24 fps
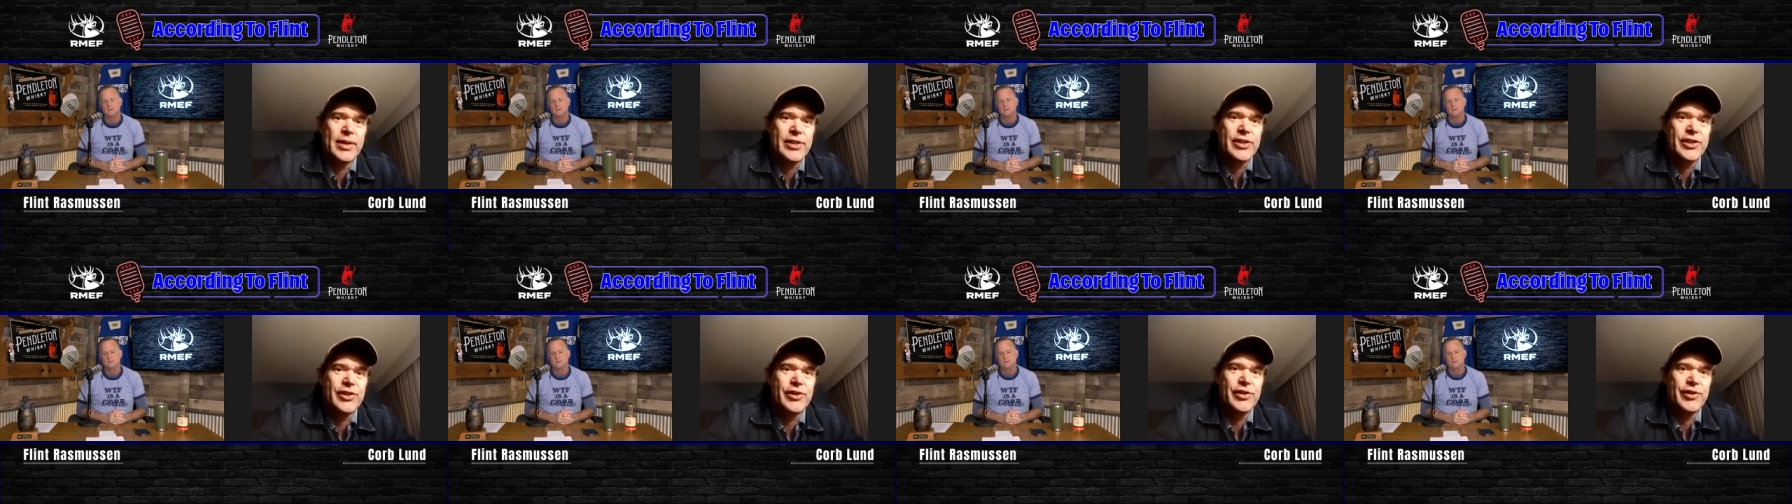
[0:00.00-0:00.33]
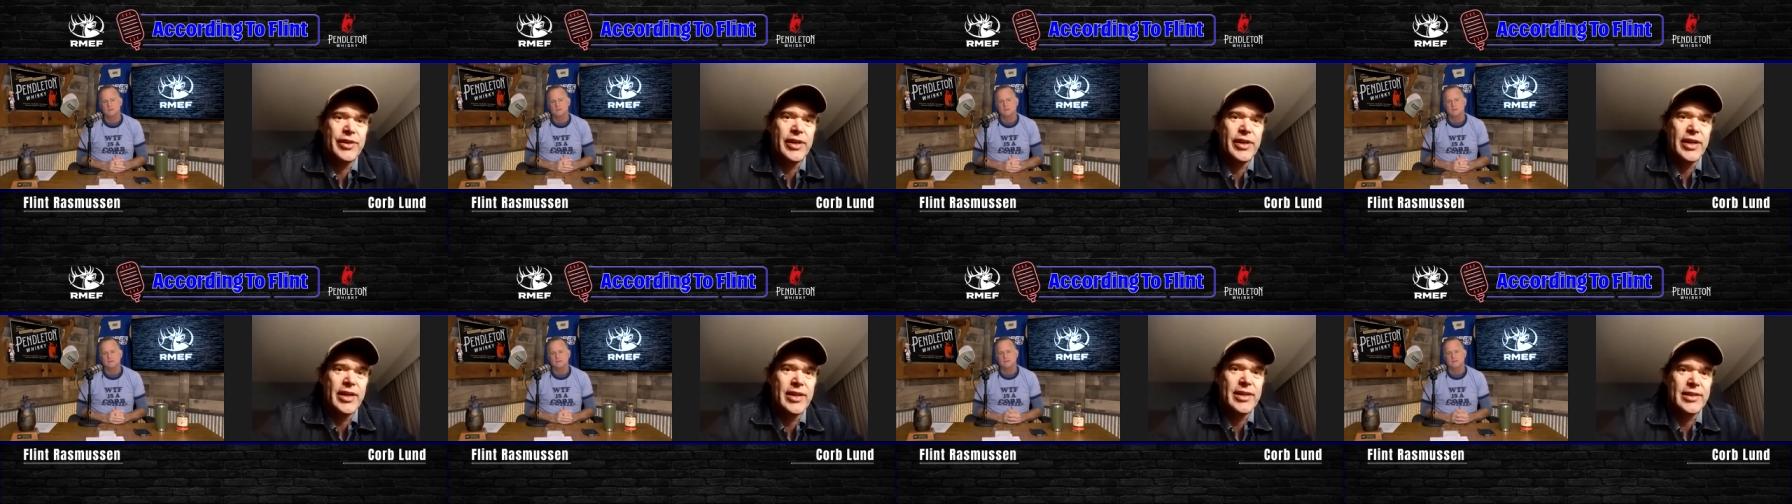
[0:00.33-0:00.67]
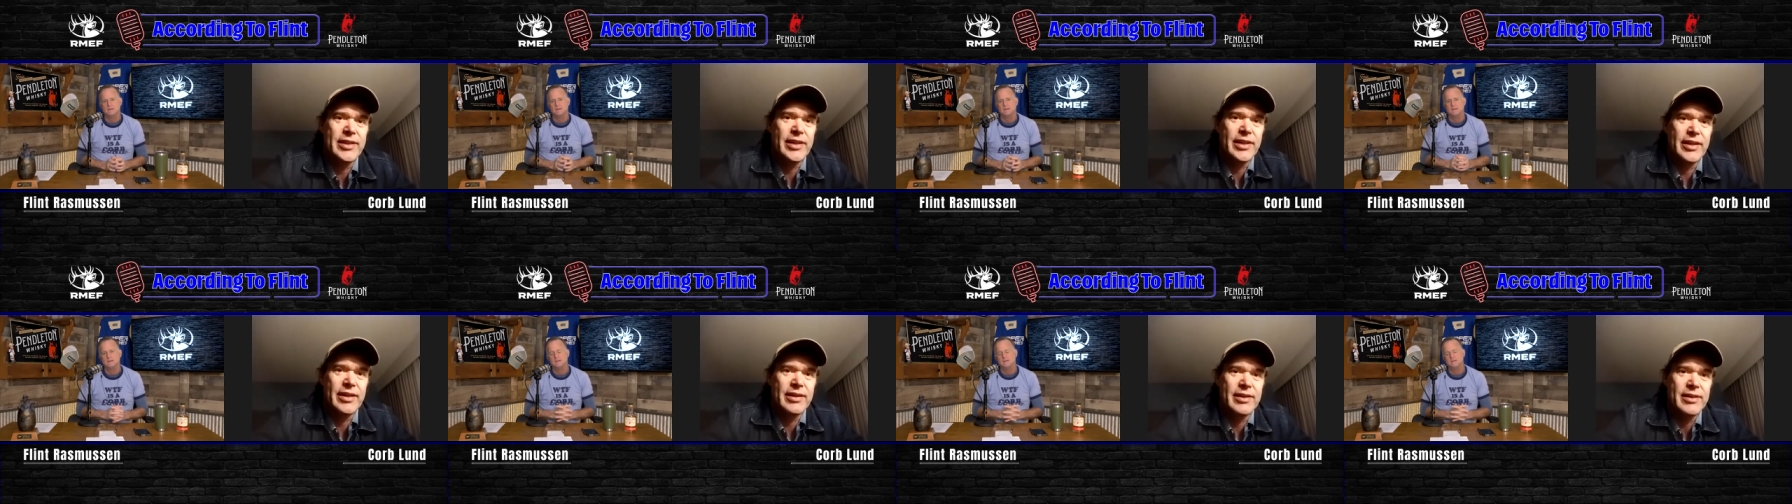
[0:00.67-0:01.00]
much too
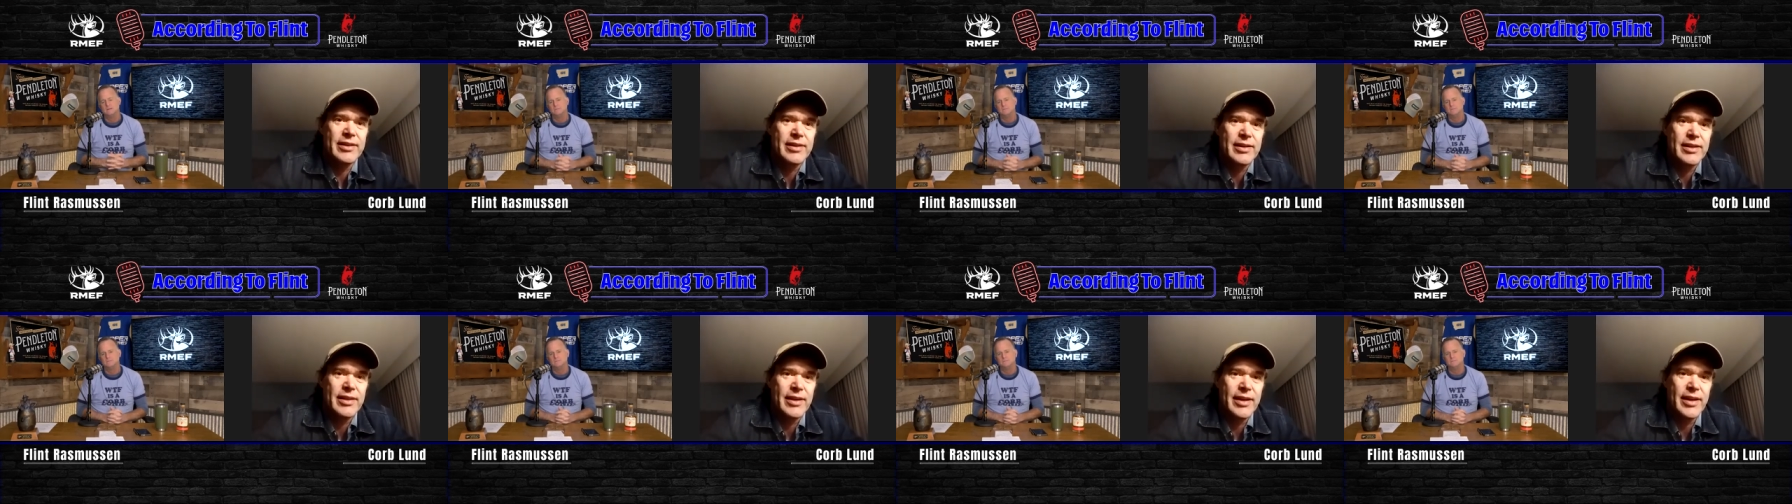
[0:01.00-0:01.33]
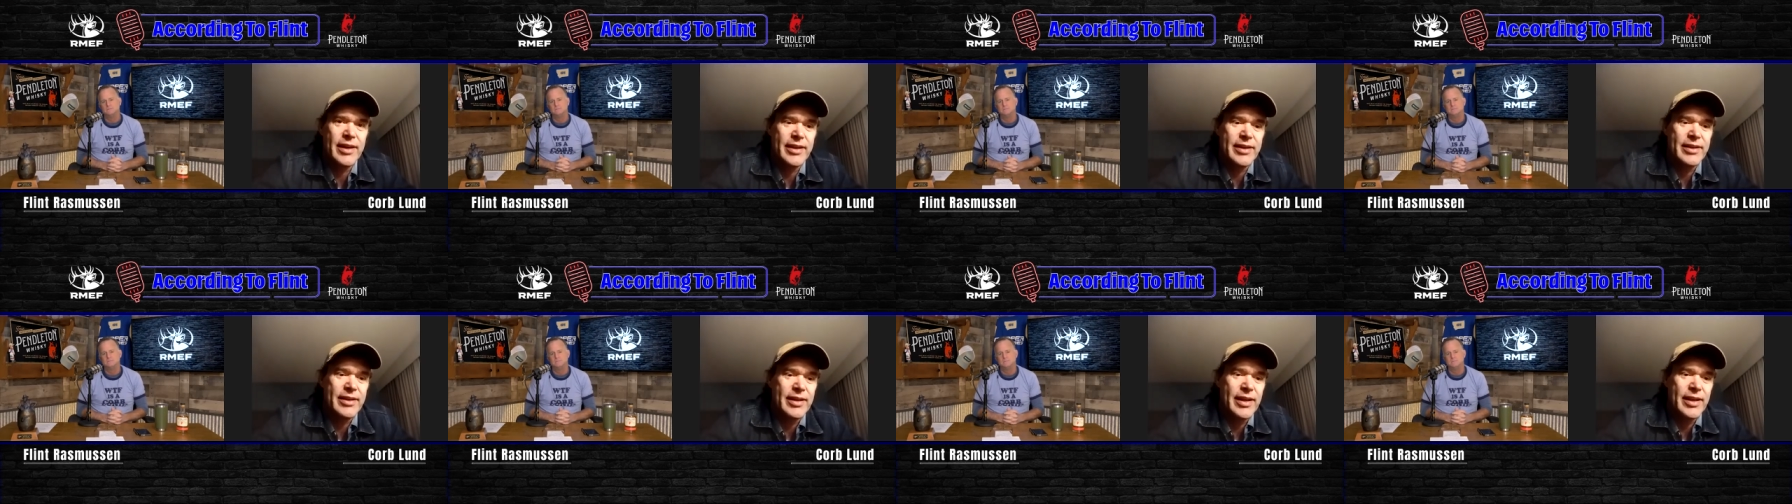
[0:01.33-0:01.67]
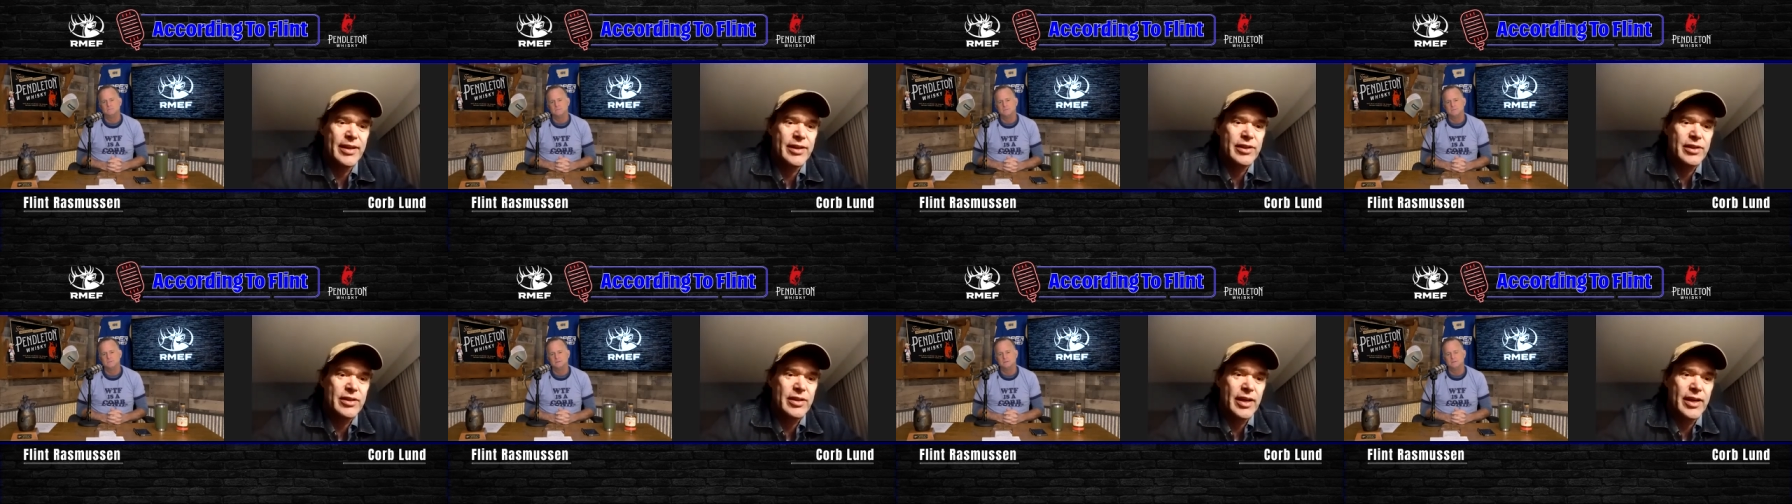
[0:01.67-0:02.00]
young, and and
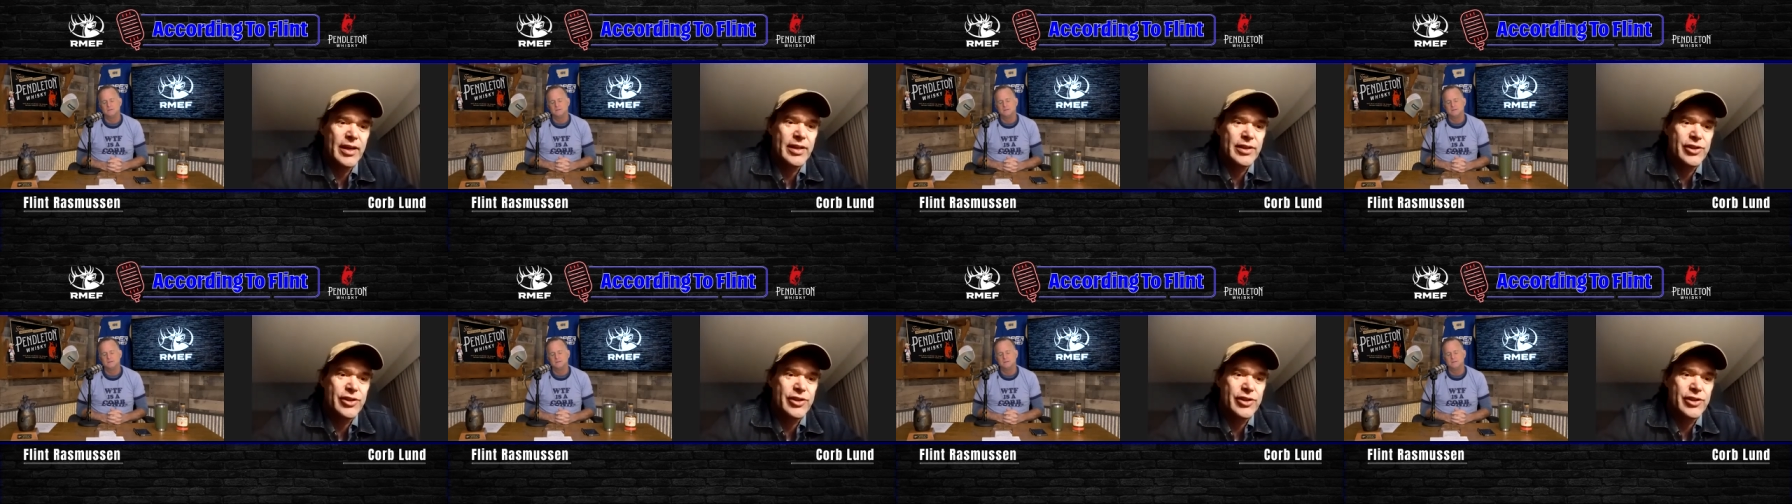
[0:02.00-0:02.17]
and